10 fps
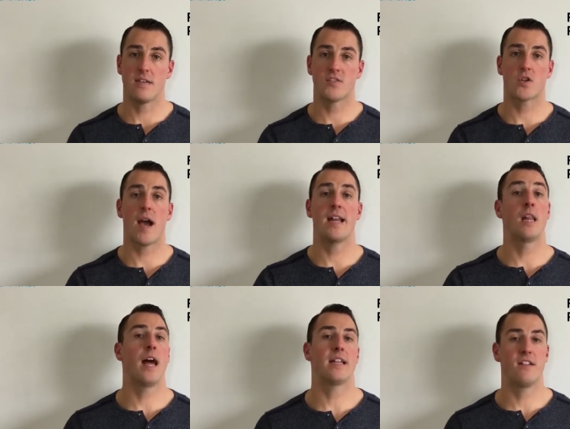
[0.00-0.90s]
They've tried a
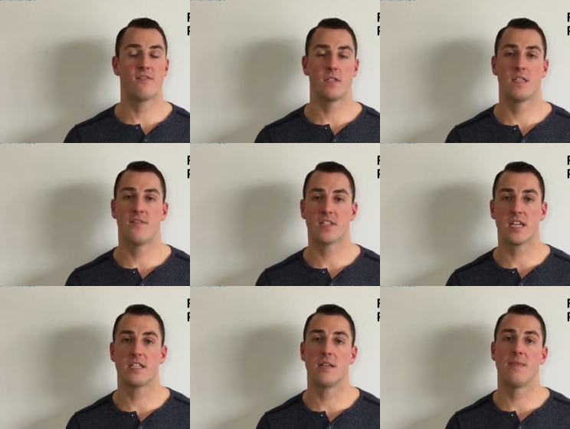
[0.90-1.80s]
lot of different stuff to
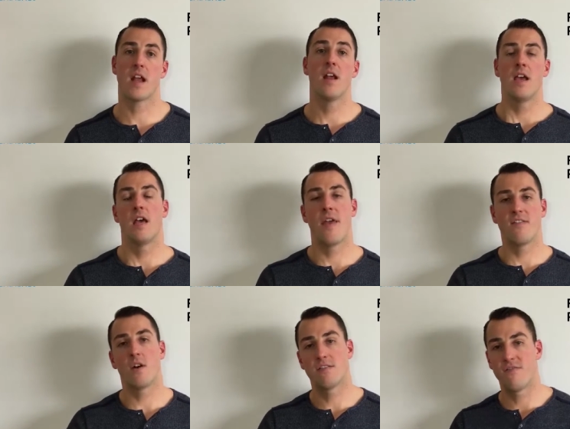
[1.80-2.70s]
get them there, and
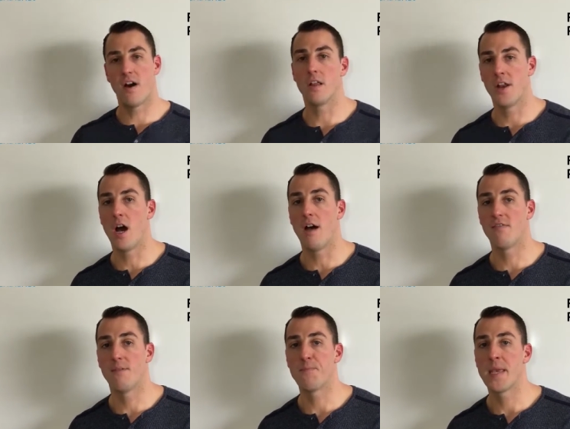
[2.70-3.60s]
they've always fallen
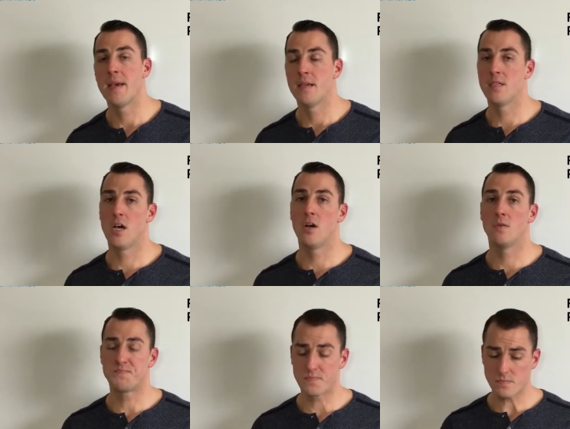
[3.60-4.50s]
off.
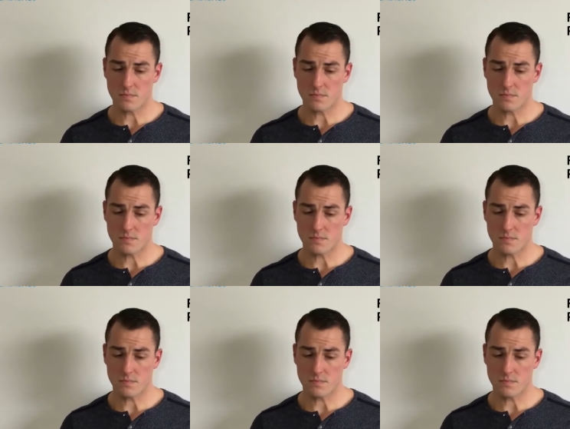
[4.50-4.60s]
So